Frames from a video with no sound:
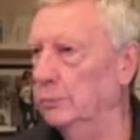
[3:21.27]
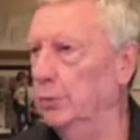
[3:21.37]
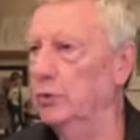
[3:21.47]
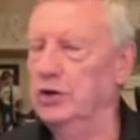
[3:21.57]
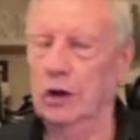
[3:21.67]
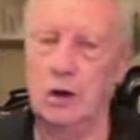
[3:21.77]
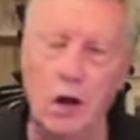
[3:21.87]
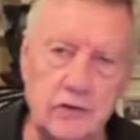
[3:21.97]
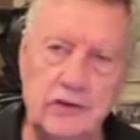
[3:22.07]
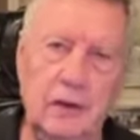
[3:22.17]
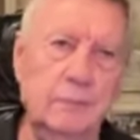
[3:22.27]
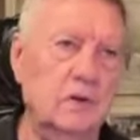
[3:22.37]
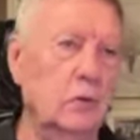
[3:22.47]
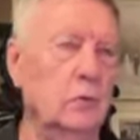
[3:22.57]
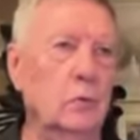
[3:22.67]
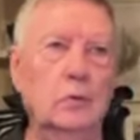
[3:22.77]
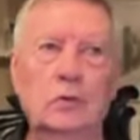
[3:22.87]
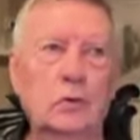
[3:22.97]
to push a concept, to